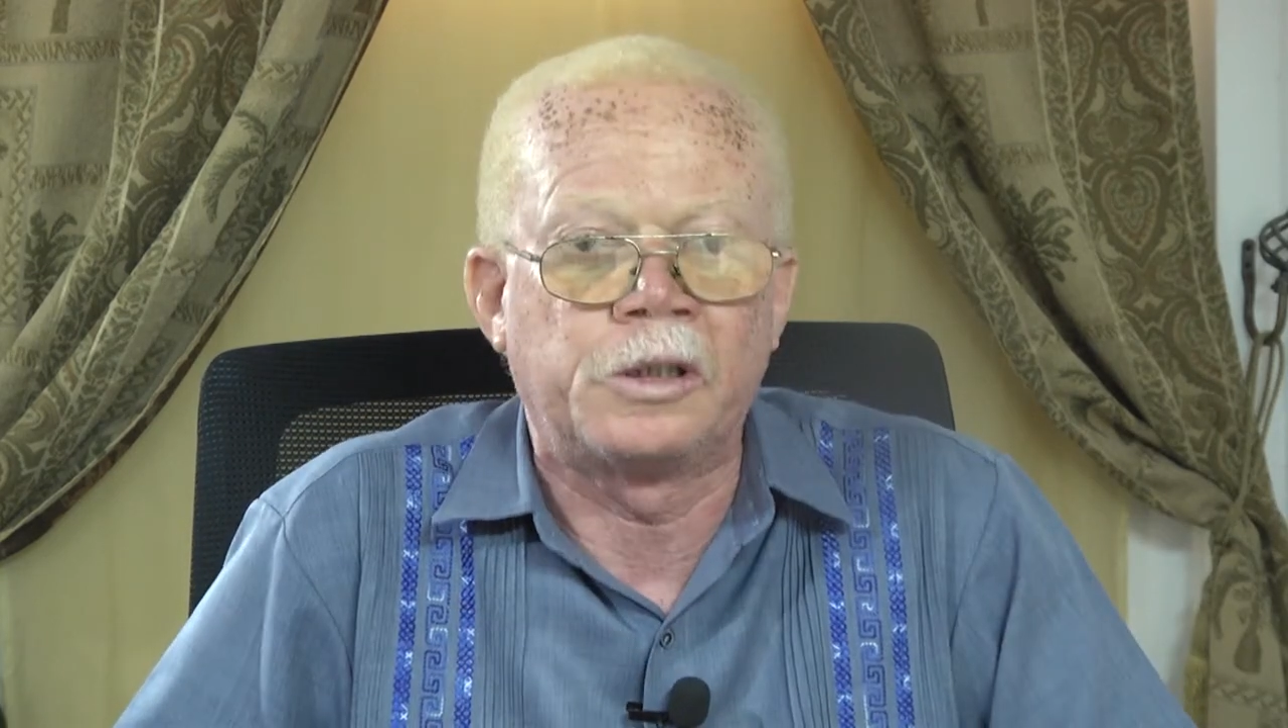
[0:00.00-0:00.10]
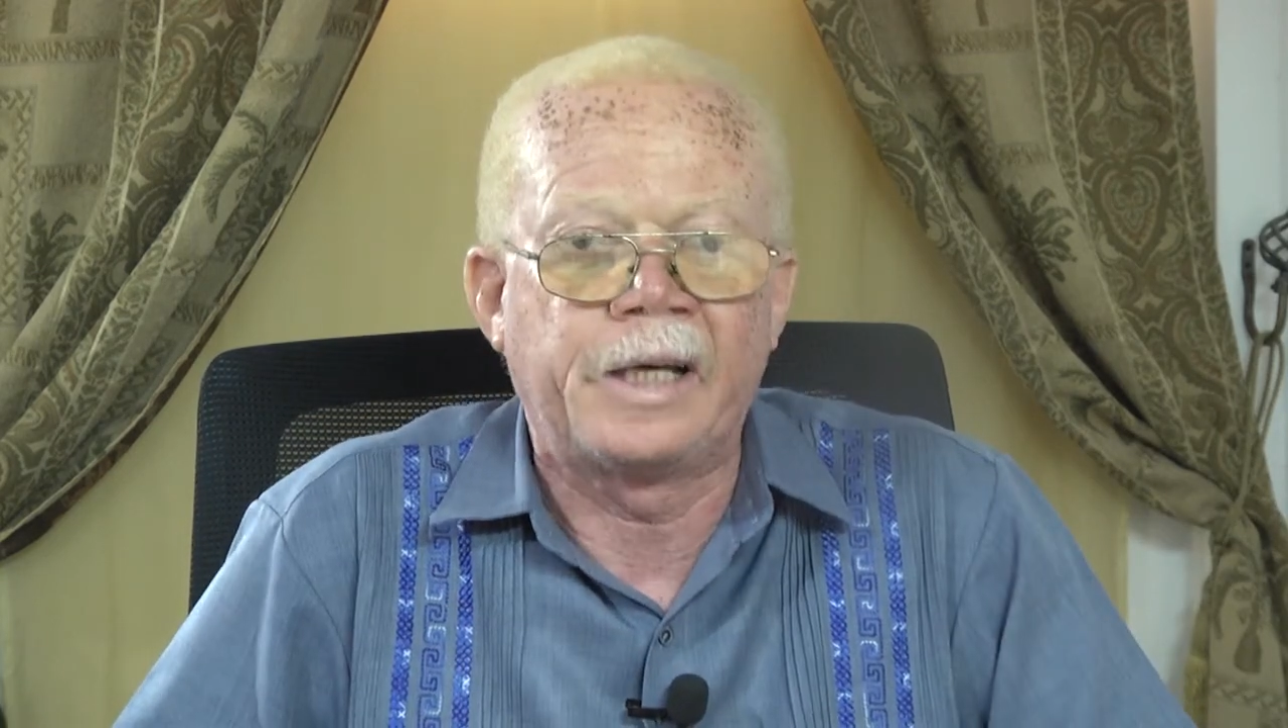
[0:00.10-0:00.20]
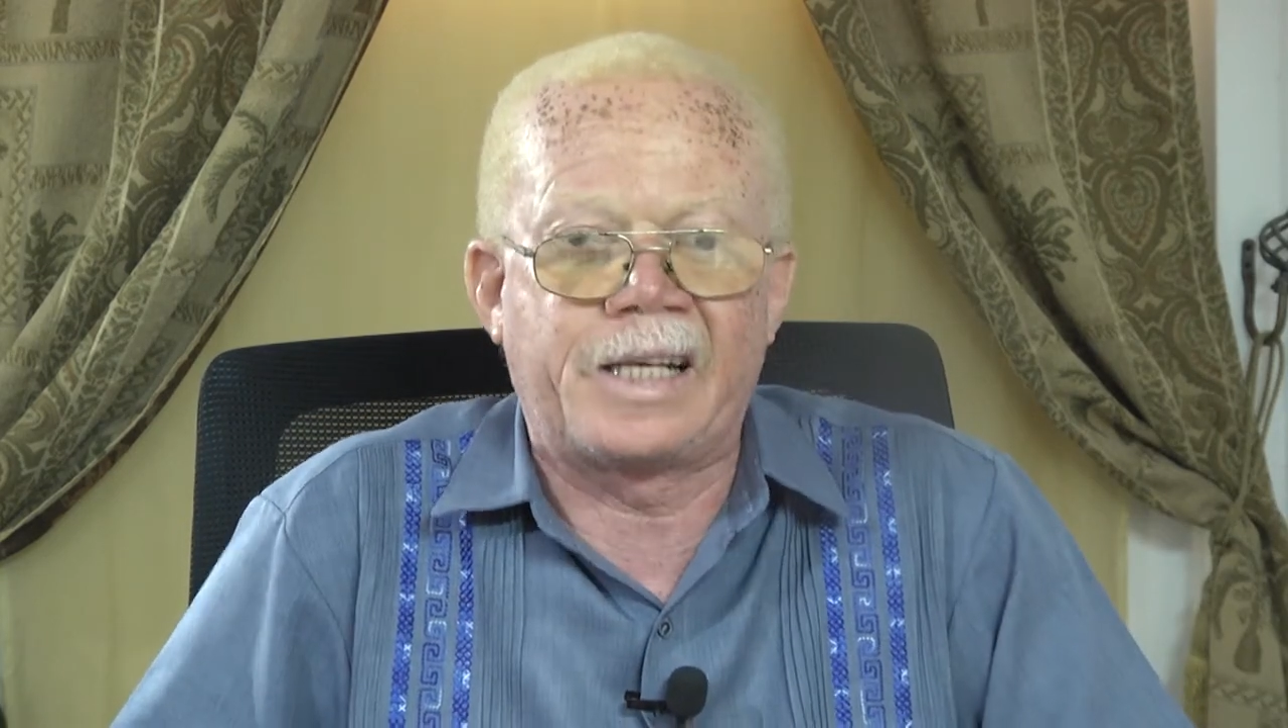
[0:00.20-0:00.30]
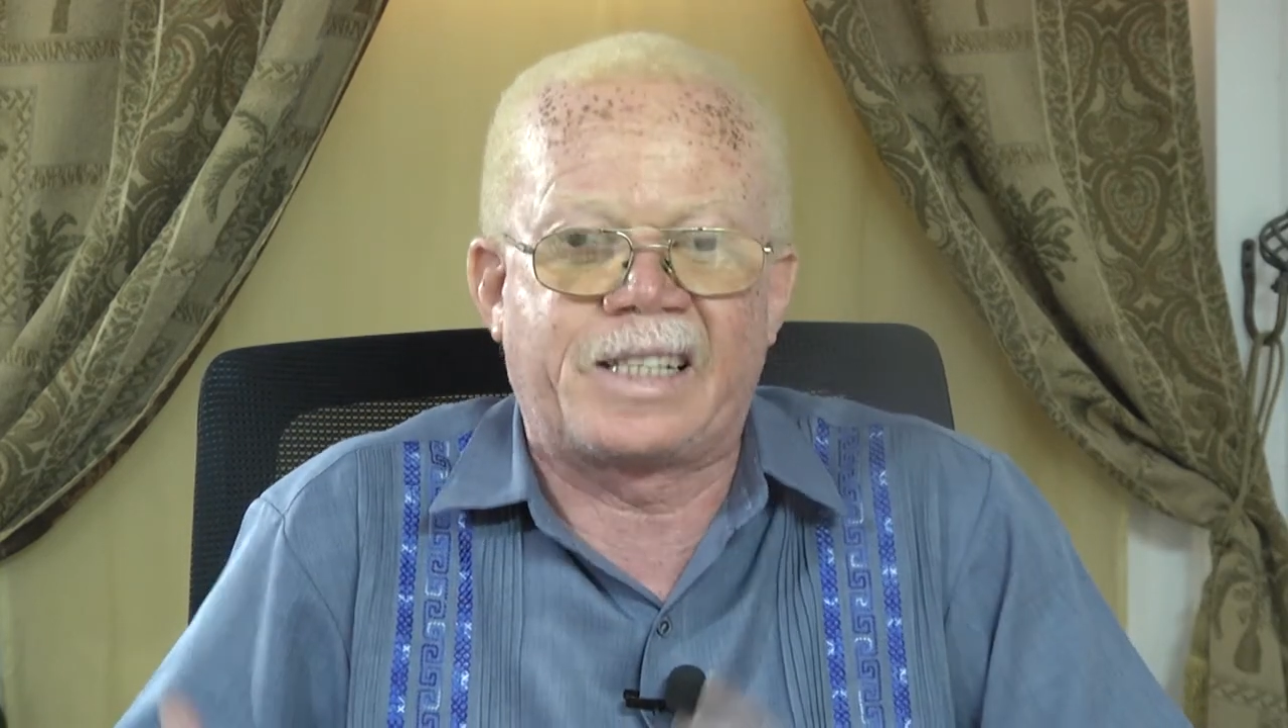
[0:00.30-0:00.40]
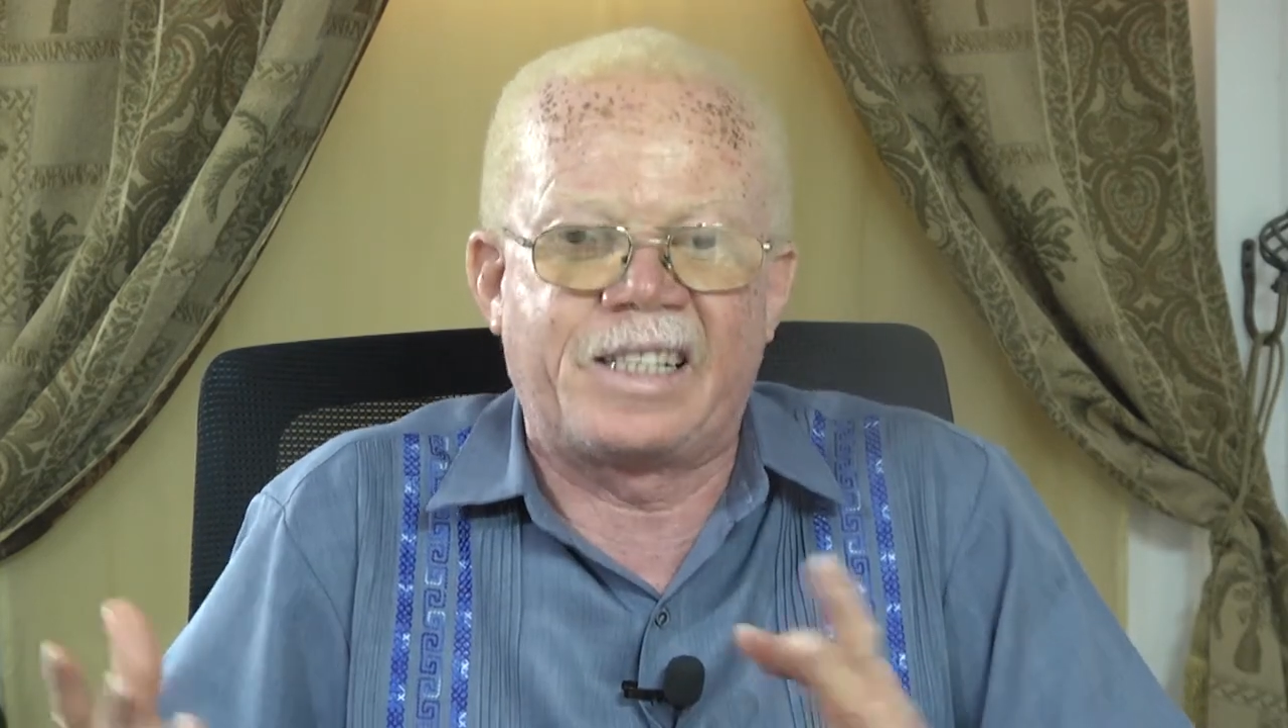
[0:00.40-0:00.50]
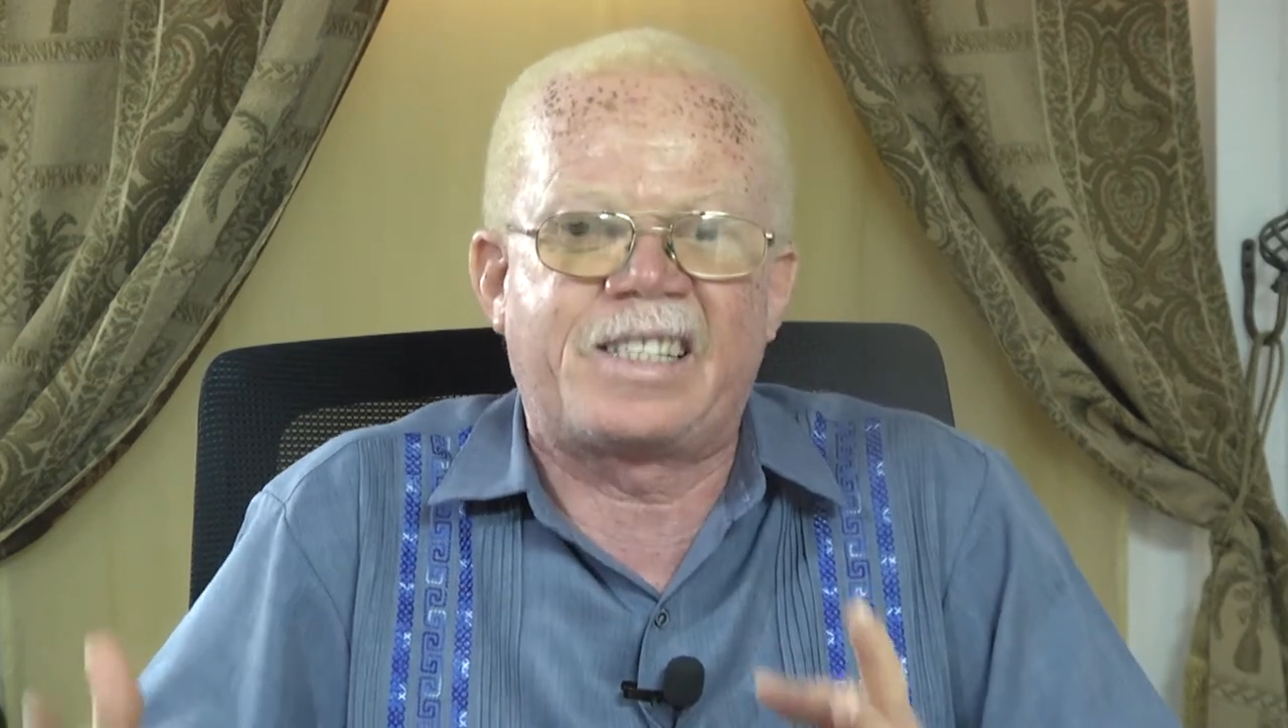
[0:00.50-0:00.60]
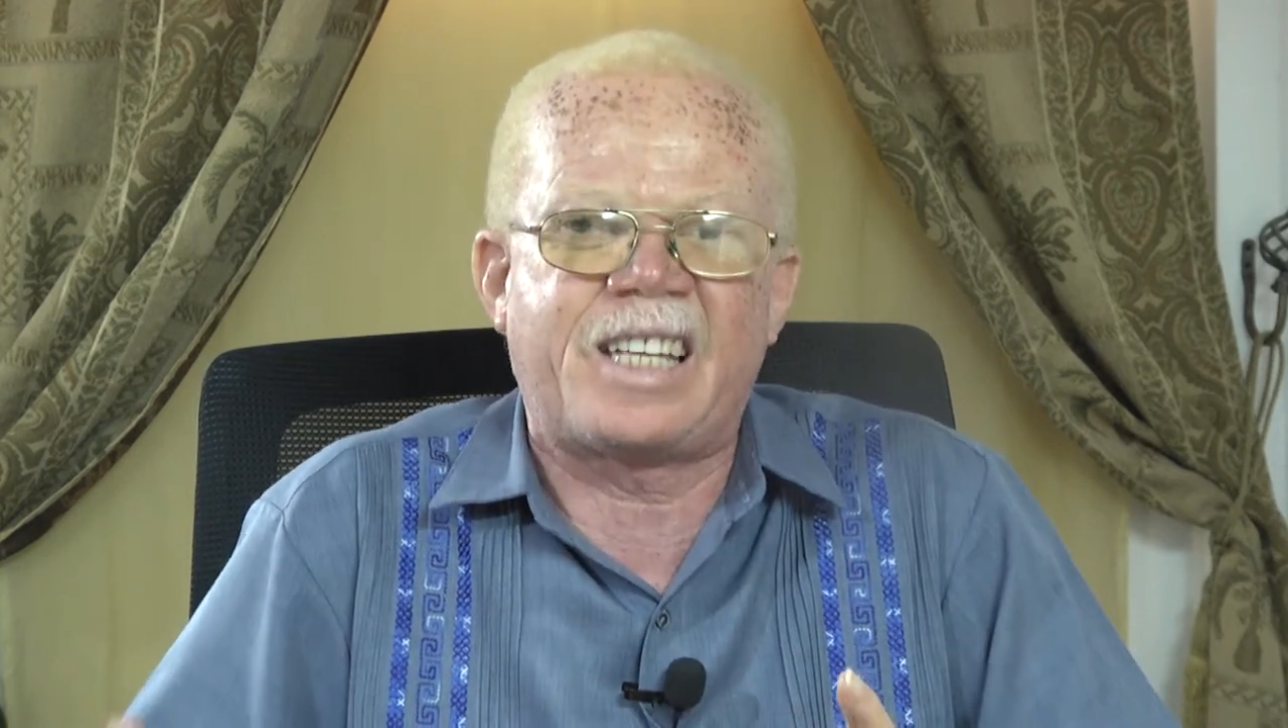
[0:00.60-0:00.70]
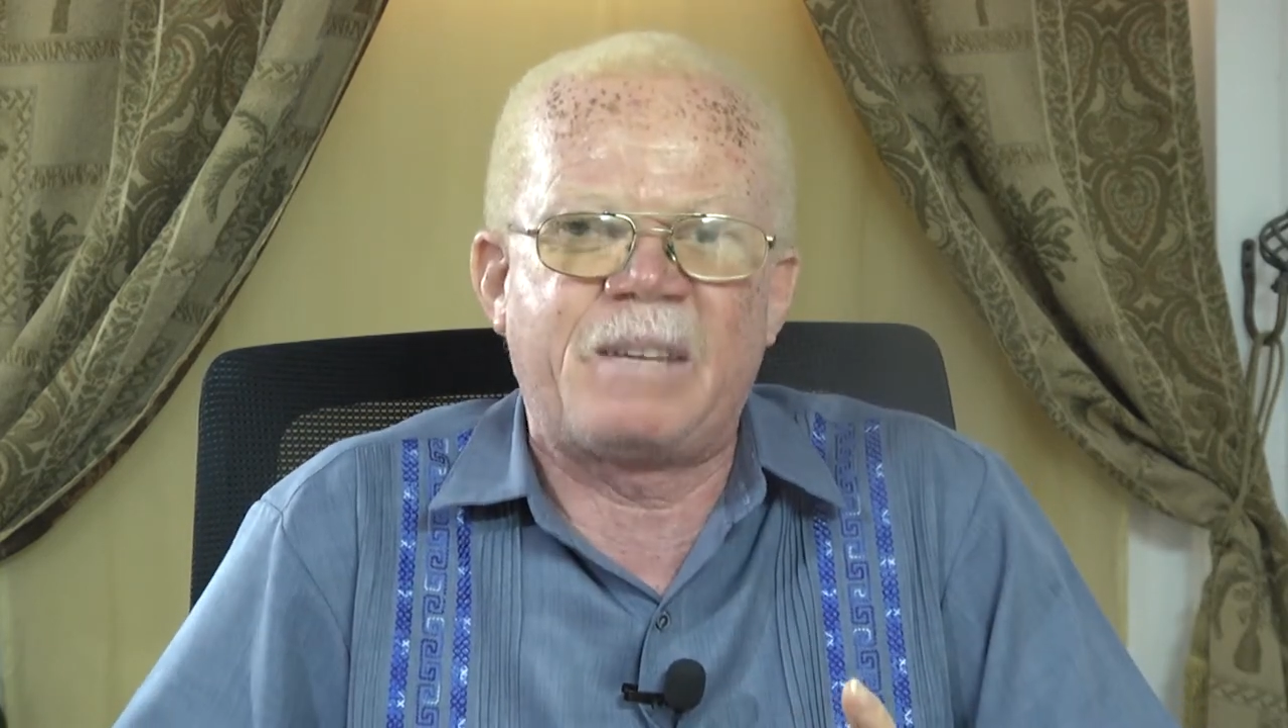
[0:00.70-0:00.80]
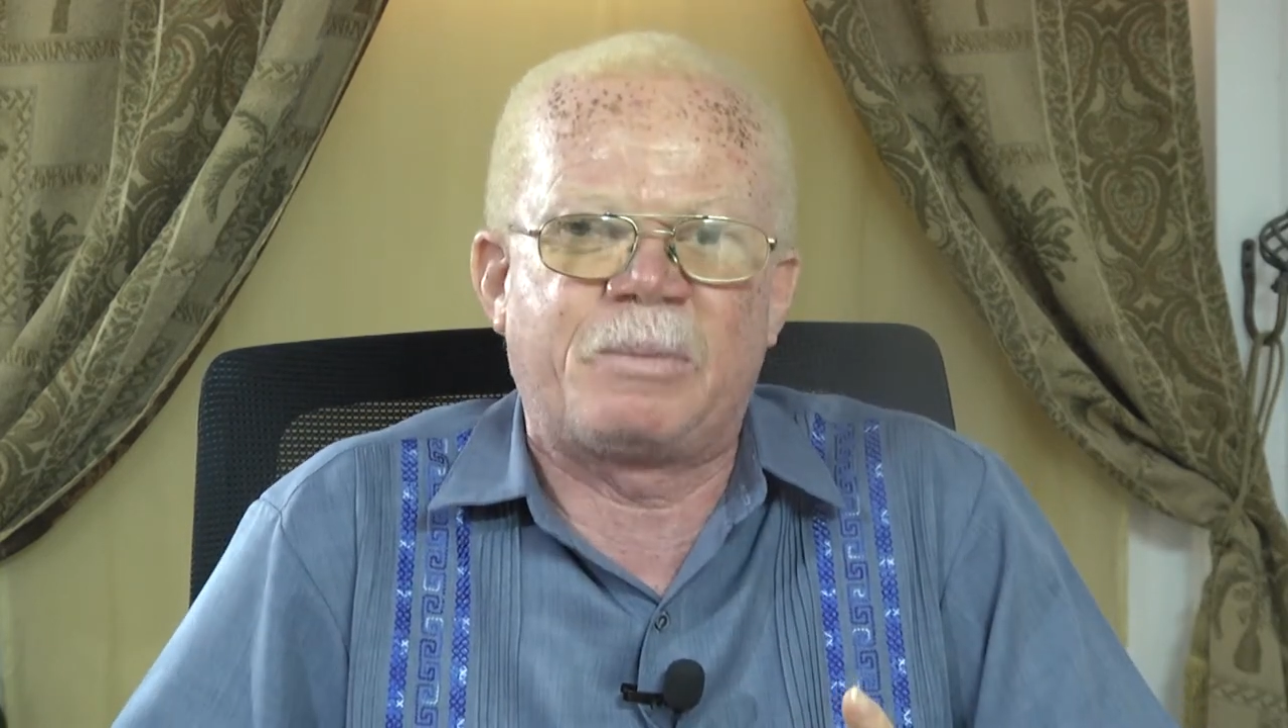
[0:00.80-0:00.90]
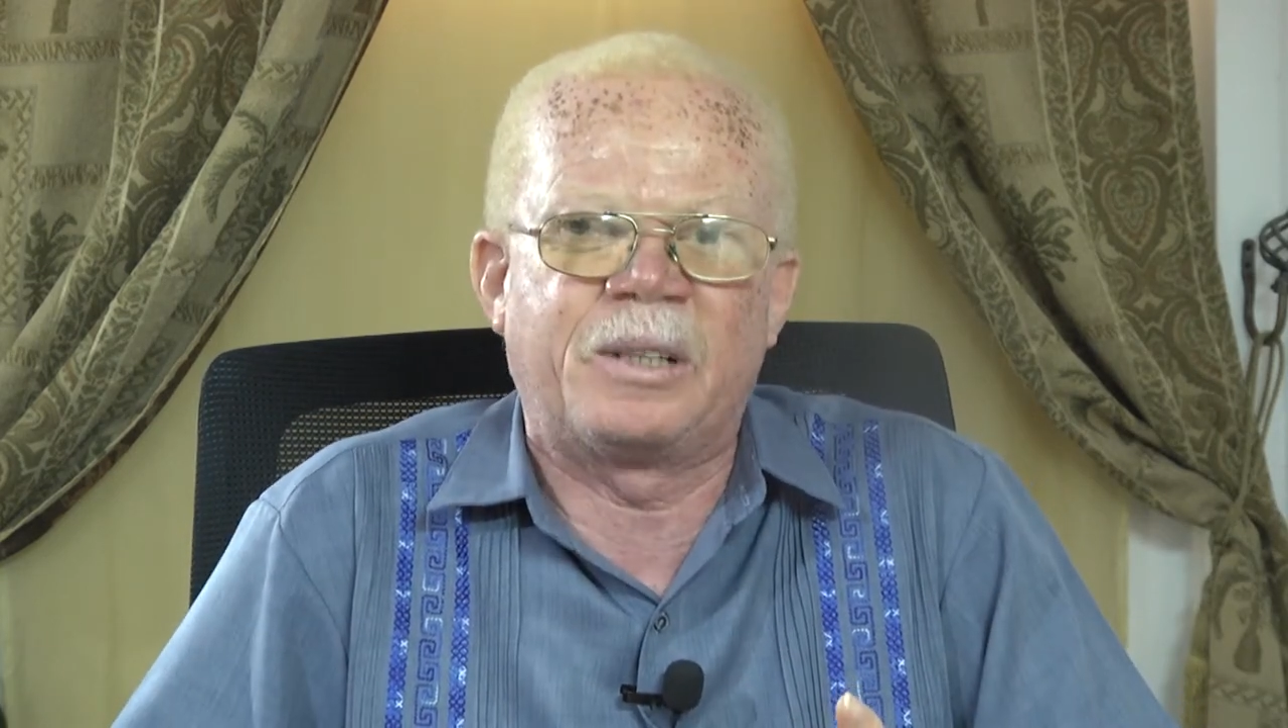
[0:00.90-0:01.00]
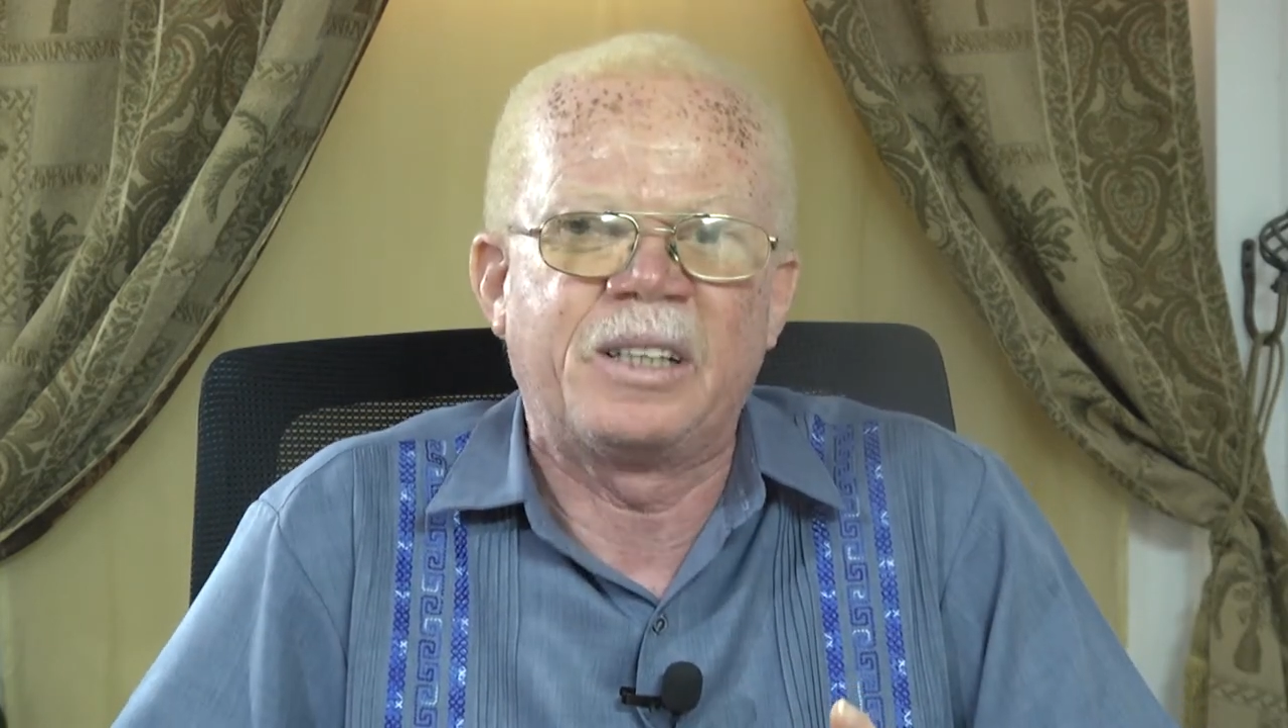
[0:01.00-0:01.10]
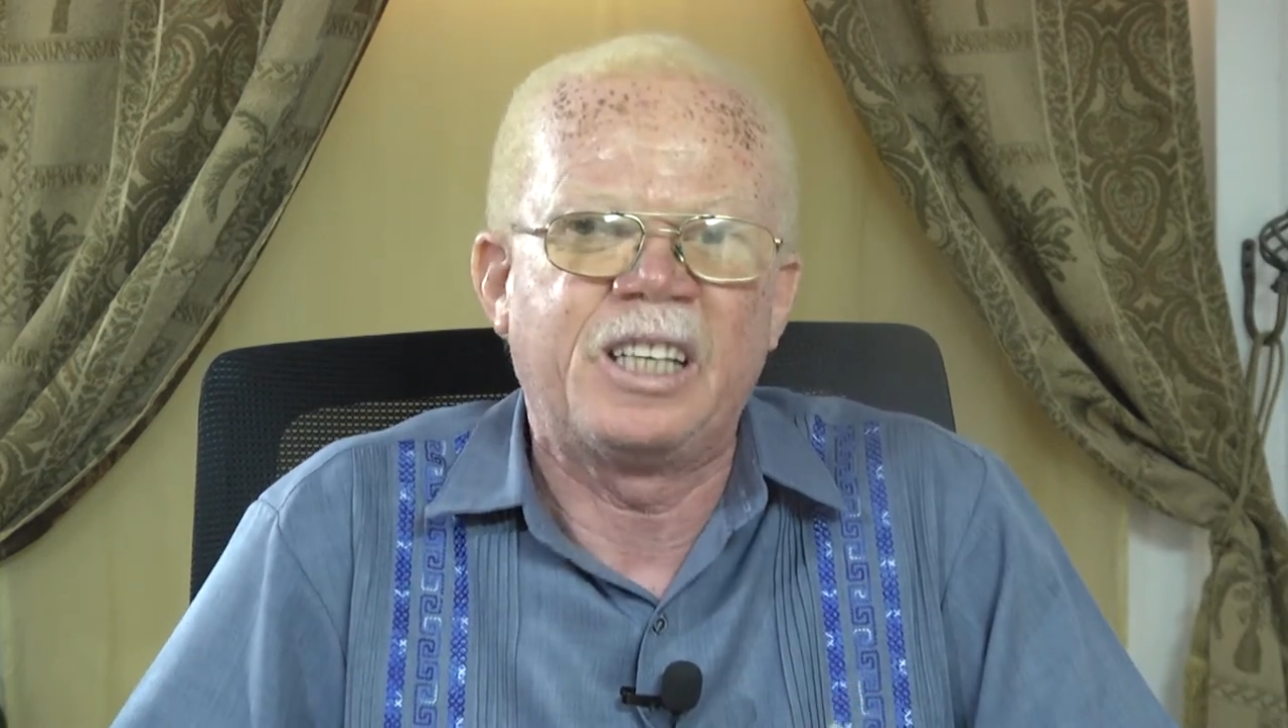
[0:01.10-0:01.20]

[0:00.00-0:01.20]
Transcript: as a disciple.